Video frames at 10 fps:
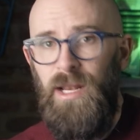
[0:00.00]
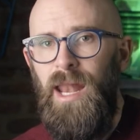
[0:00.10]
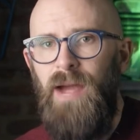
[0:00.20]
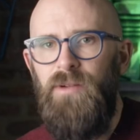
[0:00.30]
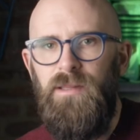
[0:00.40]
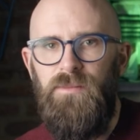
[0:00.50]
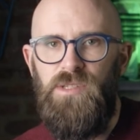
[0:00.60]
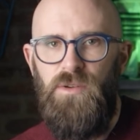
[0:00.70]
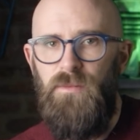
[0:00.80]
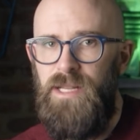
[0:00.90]
allowing them
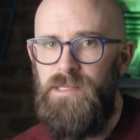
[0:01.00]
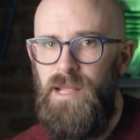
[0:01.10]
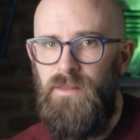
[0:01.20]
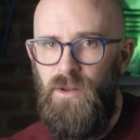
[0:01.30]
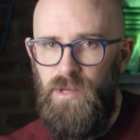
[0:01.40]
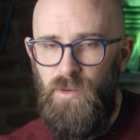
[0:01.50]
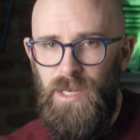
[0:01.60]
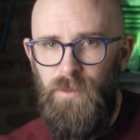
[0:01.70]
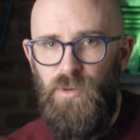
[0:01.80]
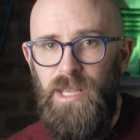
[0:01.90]
to maintain their
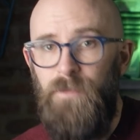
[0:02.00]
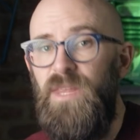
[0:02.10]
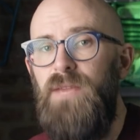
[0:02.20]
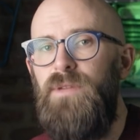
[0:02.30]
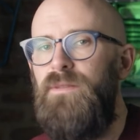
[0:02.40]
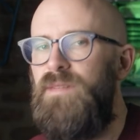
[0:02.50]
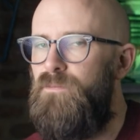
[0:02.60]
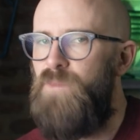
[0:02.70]
equilibrium even if the